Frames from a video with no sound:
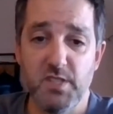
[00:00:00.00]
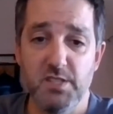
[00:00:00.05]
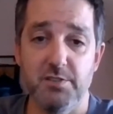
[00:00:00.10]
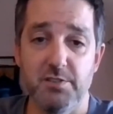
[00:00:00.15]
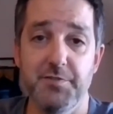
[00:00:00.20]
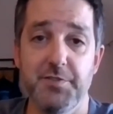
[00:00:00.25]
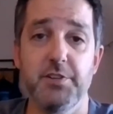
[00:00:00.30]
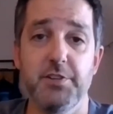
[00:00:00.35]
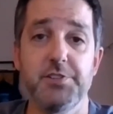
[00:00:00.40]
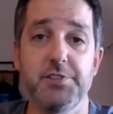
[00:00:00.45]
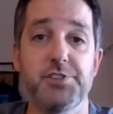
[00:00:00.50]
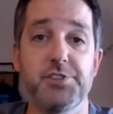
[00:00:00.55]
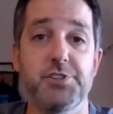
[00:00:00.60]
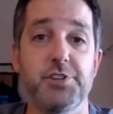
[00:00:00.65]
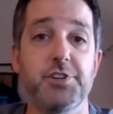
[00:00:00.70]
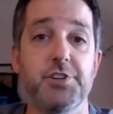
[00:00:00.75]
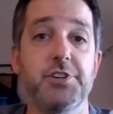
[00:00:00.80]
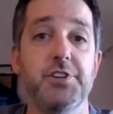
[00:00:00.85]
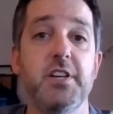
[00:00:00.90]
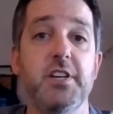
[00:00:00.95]
So if you're
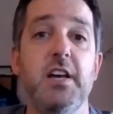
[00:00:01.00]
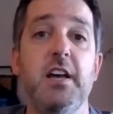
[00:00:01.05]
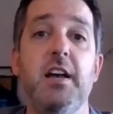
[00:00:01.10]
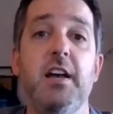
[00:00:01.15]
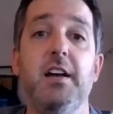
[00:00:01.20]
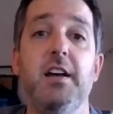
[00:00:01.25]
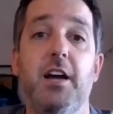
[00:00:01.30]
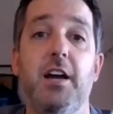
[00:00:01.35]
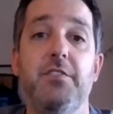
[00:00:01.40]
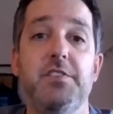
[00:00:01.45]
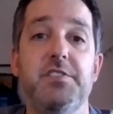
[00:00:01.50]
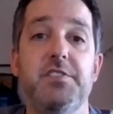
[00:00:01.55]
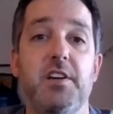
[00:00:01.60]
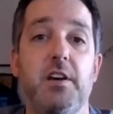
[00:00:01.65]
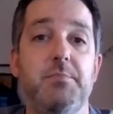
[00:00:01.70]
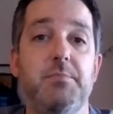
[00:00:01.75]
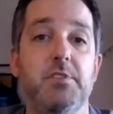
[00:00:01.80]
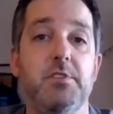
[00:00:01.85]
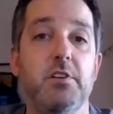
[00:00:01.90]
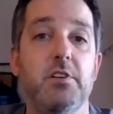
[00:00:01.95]
insured, every
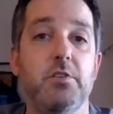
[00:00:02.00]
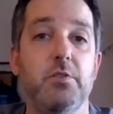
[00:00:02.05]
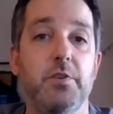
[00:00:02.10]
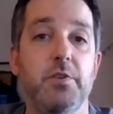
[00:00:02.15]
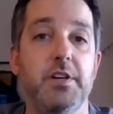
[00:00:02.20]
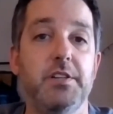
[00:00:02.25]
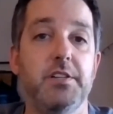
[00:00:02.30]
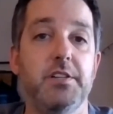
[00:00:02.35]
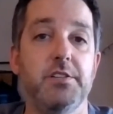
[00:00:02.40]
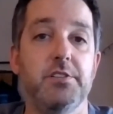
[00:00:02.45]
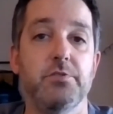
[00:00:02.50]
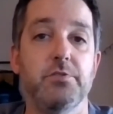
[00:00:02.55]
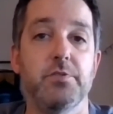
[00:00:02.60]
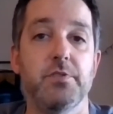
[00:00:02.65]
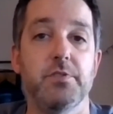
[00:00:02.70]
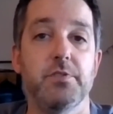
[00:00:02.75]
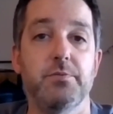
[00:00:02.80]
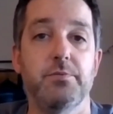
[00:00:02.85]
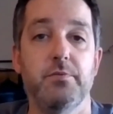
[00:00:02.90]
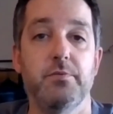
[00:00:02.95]
time you go in and
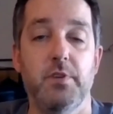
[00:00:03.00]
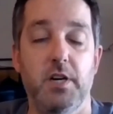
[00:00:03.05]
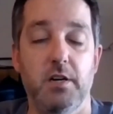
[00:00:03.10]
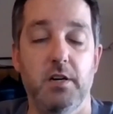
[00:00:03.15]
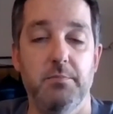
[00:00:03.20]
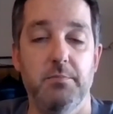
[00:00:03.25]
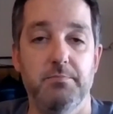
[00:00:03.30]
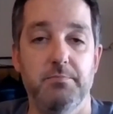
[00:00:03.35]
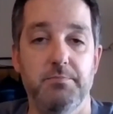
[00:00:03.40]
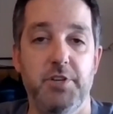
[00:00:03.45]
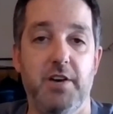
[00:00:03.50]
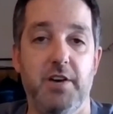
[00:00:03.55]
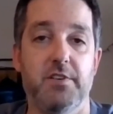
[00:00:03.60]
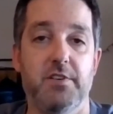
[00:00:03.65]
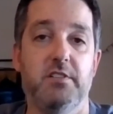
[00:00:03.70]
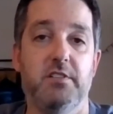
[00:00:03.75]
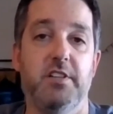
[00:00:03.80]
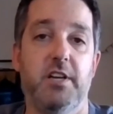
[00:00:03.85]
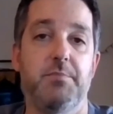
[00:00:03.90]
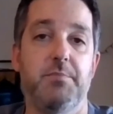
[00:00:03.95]
you have
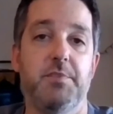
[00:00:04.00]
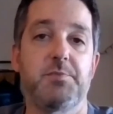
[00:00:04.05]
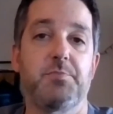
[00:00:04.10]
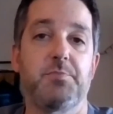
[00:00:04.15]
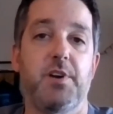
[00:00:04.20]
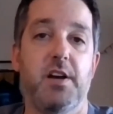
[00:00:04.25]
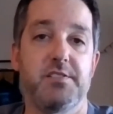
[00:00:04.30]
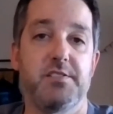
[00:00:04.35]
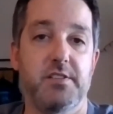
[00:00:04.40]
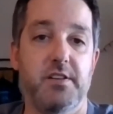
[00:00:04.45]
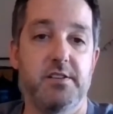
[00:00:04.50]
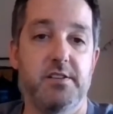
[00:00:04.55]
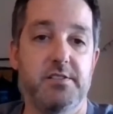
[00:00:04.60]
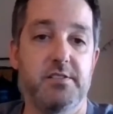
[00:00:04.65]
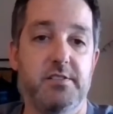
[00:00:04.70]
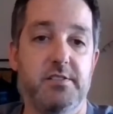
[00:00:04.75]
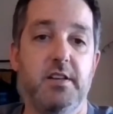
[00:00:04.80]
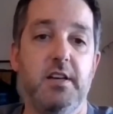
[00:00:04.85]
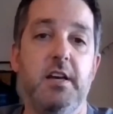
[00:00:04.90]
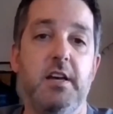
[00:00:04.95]
a claim that's
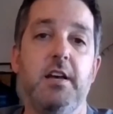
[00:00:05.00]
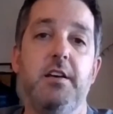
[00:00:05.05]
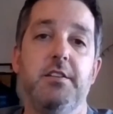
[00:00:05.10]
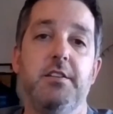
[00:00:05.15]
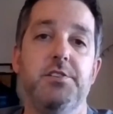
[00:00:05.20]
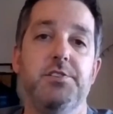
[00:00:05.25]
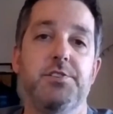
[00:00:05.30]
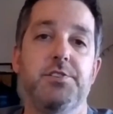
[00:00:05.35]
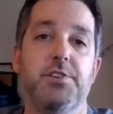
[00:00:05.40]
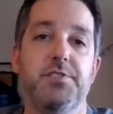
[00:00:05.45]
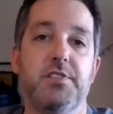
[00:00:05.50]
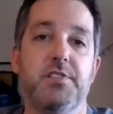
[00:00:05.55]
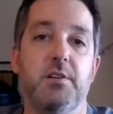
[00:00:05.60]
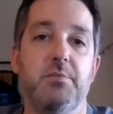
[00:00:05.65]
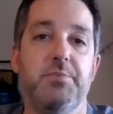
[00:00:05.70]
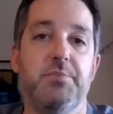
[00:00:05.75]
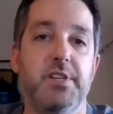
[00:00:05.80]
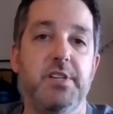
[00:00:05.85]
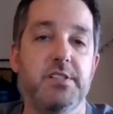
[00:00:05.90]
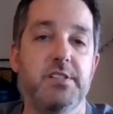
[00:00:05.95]
processed, the insurance
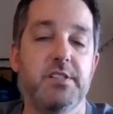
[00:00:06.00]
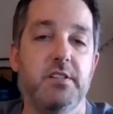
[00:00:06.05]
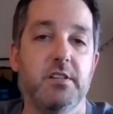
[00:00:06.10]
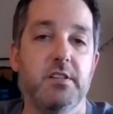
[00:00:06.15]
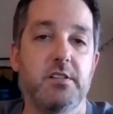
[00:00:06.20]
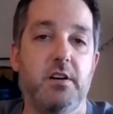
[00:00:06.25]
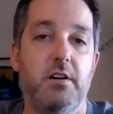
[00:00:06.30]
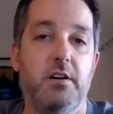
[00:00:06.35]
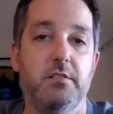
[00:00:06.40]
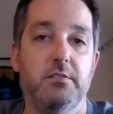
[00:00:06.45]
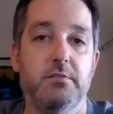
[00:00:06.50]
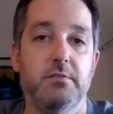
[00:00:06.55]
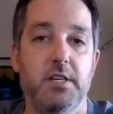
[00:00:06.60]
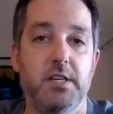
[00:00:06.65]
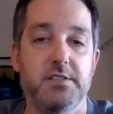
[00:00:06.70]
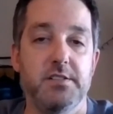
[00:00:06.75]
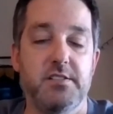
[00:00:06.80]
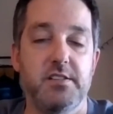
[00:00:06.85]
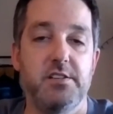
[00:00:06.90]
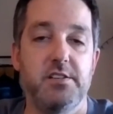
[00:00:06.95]
company is going
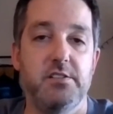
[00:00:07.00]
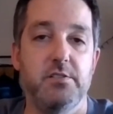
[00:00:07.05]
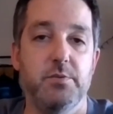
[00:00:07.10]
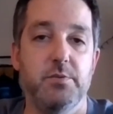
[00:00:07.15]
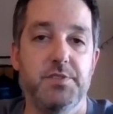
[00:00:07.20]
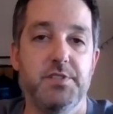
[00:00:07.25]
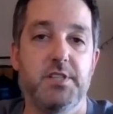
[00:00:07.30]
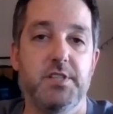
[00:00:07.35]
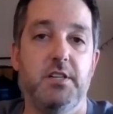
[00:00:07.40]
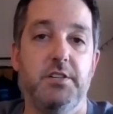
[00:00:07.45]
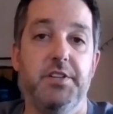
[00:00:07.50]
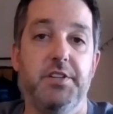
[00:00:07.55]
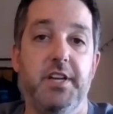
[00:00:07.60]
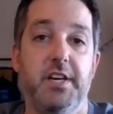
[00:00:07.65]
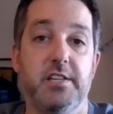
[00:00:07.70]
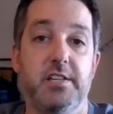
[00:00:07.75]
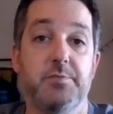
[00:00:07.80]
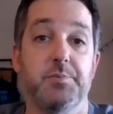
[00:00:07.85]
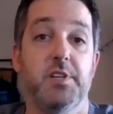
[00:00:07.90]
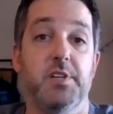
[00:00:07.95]
to send you what's called an
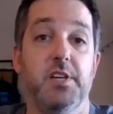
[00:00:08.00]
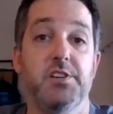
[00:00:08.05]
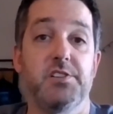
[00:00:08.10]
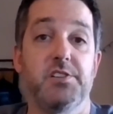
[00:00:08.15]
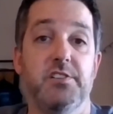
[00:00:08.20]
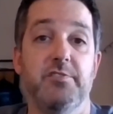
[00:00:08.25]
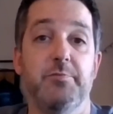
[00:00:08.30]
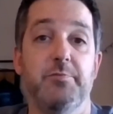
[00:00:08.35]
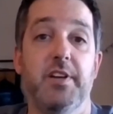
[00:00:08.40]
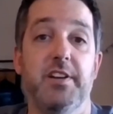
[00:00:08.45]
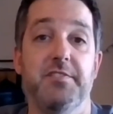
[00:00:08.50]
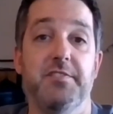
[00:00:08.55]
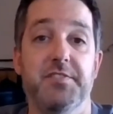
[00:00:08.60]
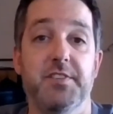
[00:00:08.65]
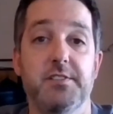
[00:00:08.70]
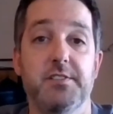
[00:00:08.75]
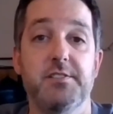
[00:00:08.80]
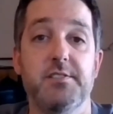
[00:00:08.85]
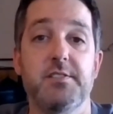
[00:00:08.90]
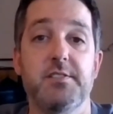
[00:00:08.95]
explanation of
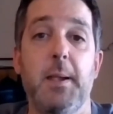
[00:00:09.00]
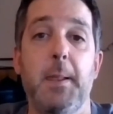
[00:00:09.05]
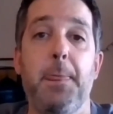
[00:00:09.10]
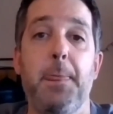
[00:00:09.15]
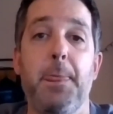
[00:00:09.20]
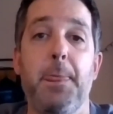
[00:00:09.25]
benefits.